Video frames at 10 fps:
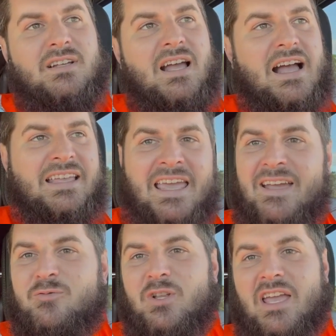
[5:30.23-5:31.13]
I
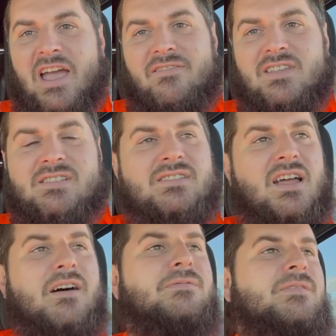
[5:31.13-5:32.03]
can't really have this
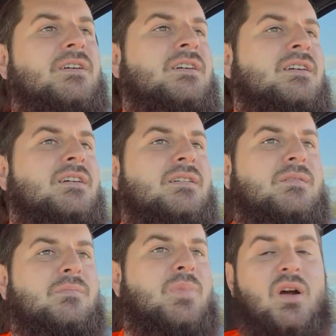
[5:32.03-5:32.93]
stuff
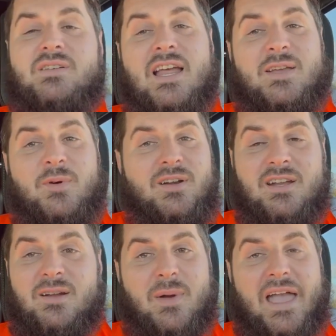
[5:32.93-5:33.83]
parked anywhere
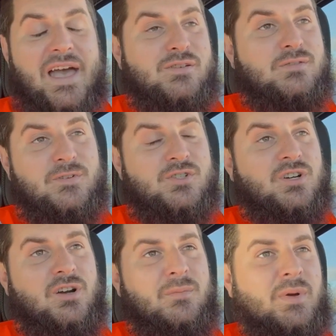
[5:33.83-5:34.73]
near my house for
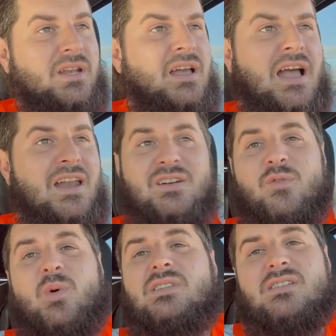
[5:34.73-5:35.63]
sure, but I don't
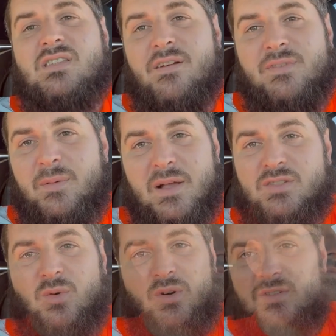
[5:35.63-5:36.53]
even want this stuff near my
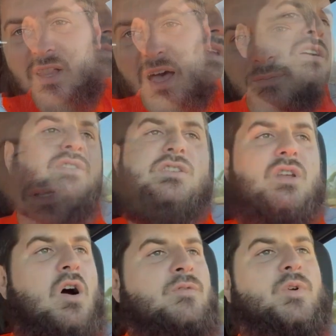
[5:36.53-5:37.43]
storage lot. Just
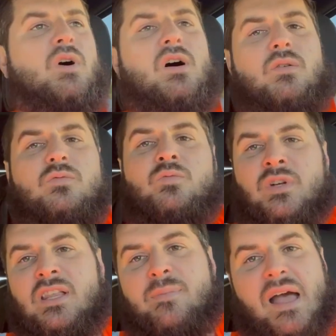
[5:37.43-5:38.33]
an overall
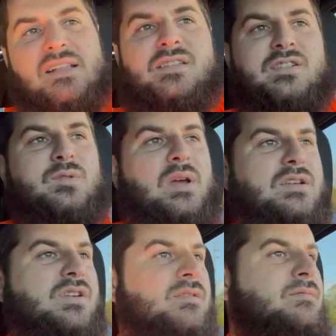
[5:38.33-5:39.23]
really bad
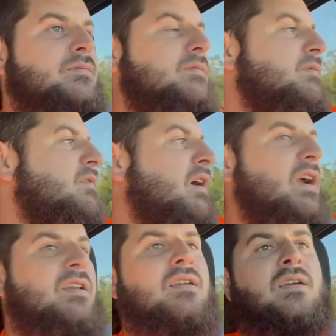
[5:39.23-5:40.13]
situation. All
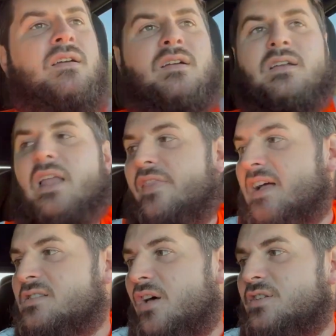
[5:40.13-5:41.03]
right. Now
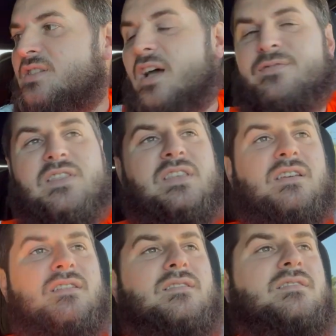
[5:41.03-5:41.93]
that's all the stuff that
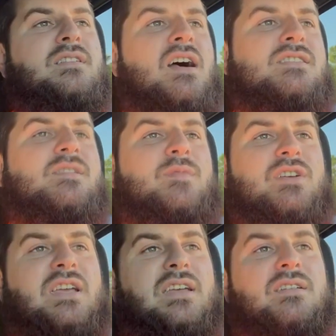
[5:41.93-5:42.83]
the customer
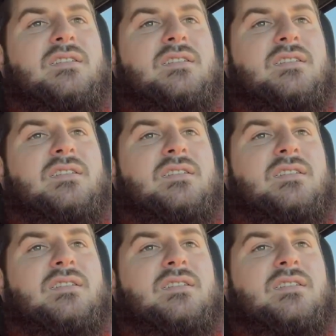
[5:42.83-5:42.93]
did